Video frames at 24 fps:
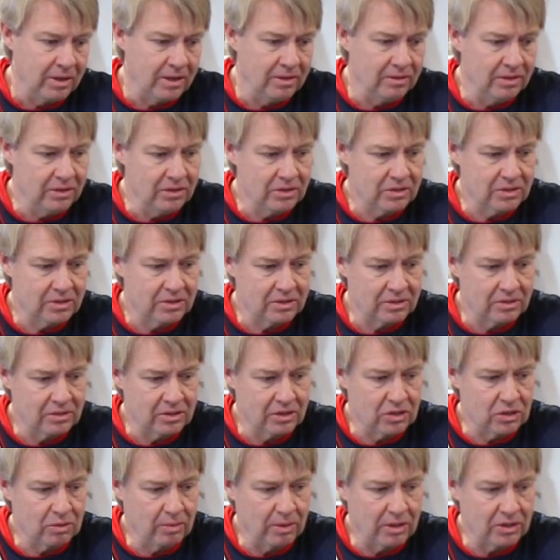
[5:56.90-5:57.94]
in this
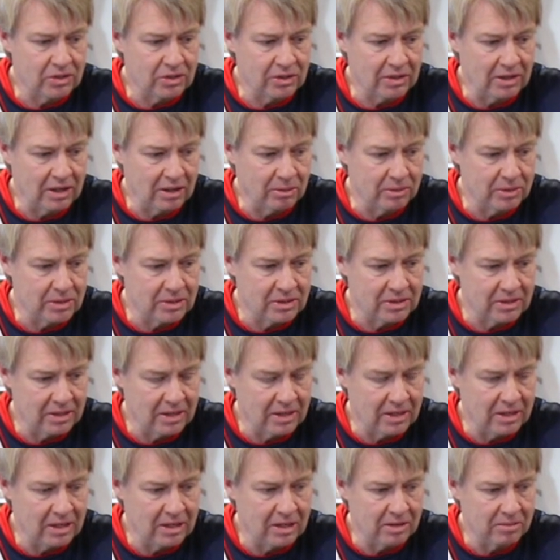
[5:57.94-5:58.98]
situation, I would
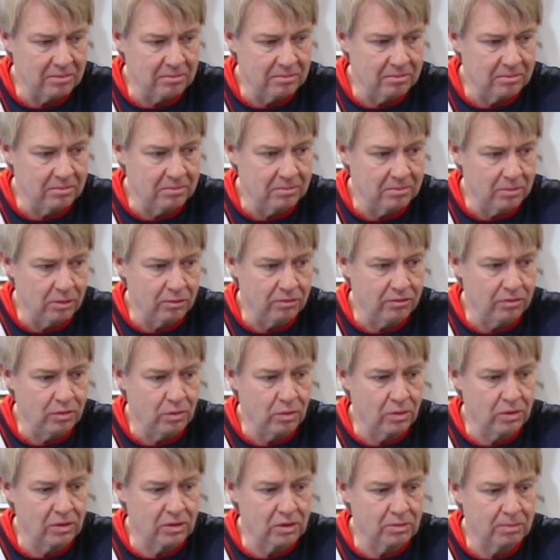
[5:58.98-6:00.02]
say
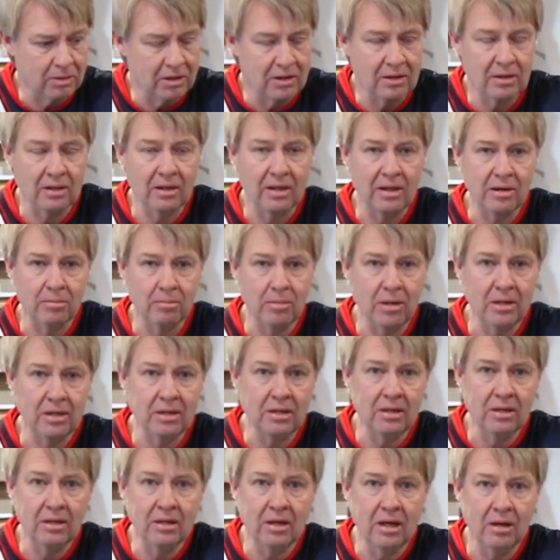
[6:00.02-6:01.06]
before spending a lot of
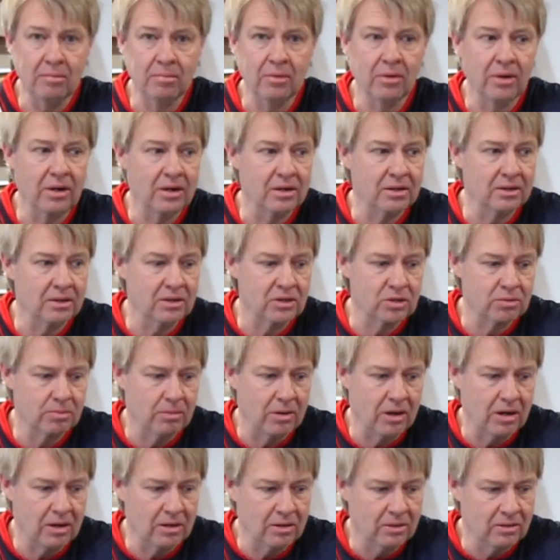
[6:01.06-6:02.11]
money upgrading this
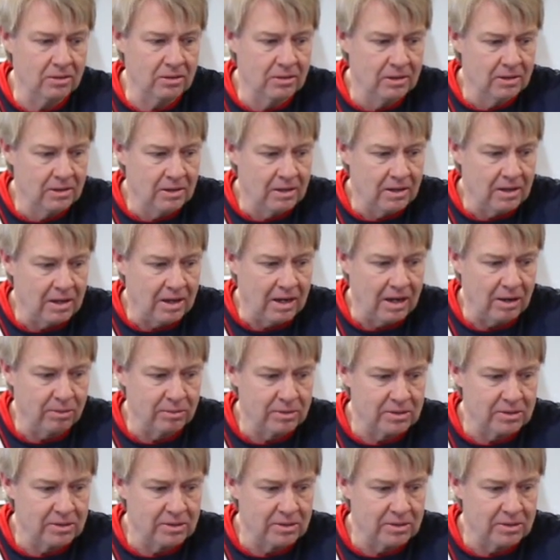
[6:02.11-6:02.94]
model, I